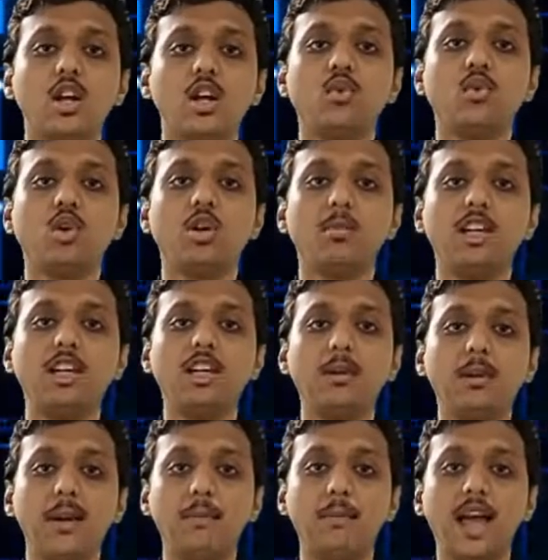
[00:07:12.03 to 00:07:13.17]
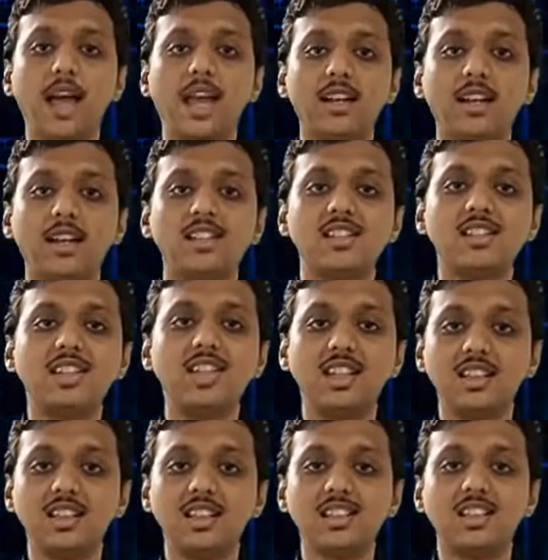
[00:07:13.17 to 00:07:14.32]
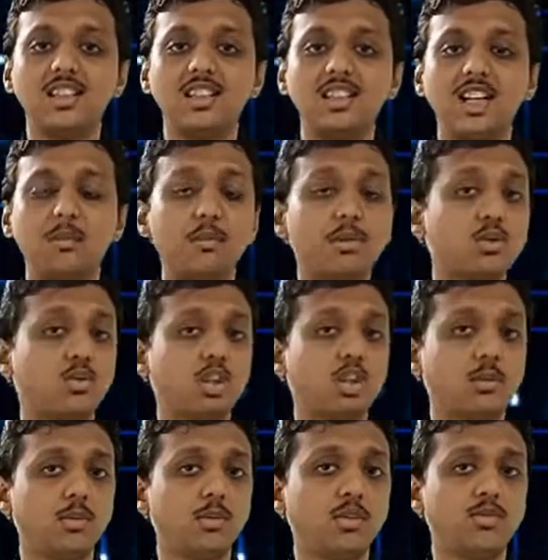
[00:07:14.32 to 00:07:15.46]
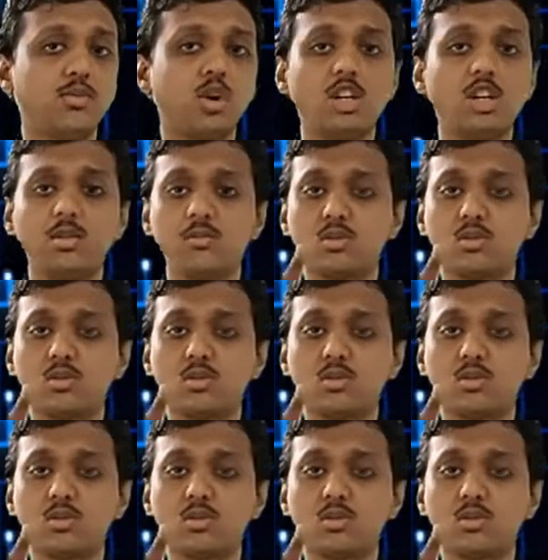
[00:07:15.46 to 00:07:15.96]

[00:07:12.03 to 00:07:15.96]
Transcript: 4 multiplied by C, that means total number of columns.